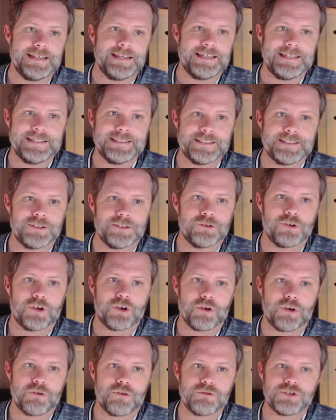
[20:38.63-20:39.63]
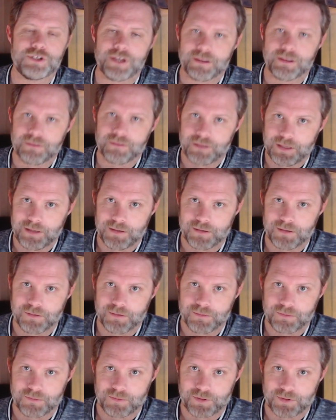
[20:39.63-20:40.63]
So go gently
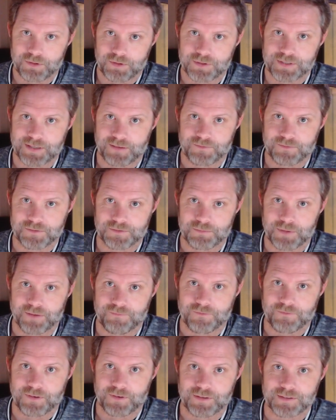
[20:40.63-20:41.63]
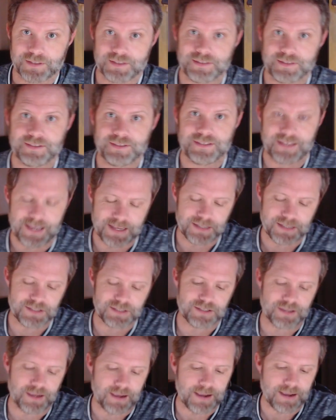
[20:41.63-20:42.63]
with yourselves, my friends. Take
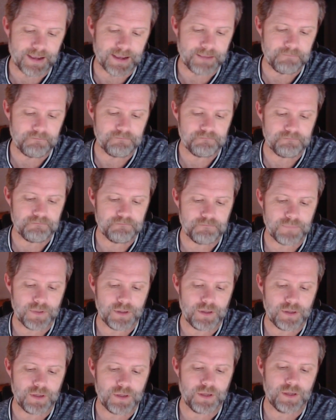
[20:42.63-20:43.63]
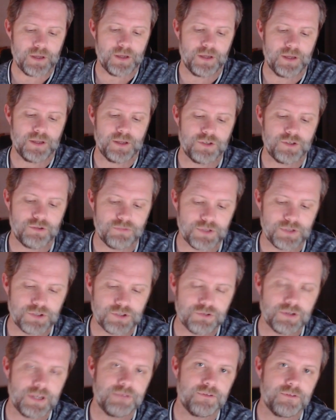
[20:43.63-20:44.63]
time to
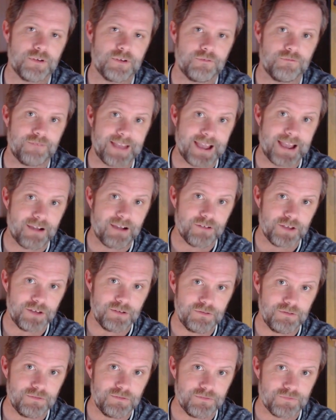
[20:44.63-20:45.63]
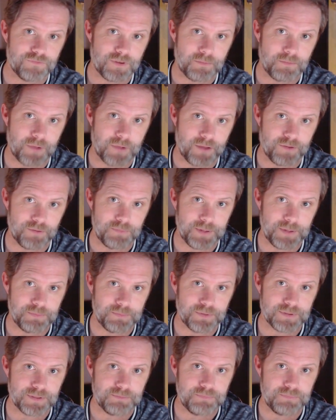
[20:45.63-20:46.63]
retrieve your value from other
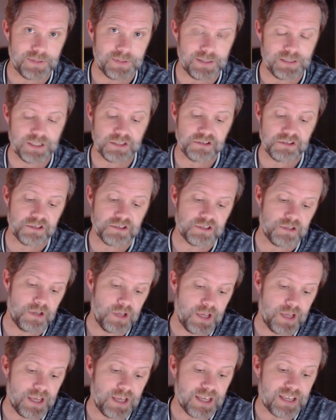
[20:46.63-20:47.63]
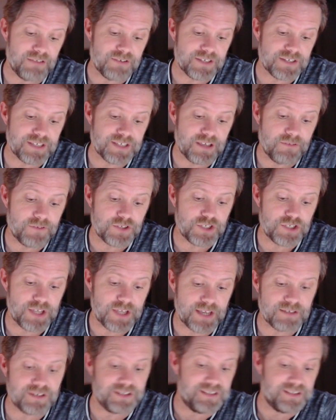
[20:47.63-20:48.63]
people's opinions. Give yourself a
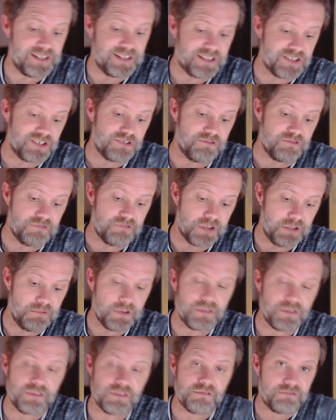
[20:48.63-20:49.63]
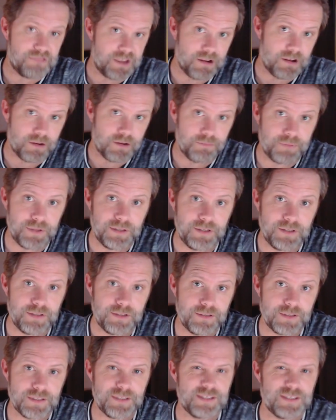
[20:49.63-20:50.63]
chance to disagree with their
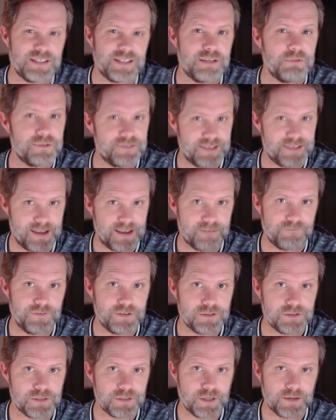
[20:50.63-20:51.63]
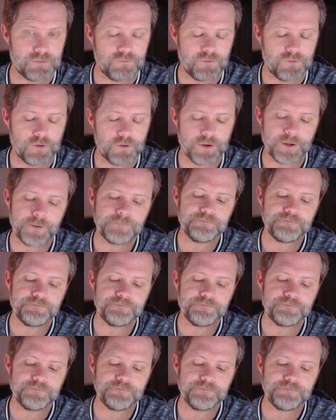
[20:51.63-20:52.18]
opinions and see what that feels like for you.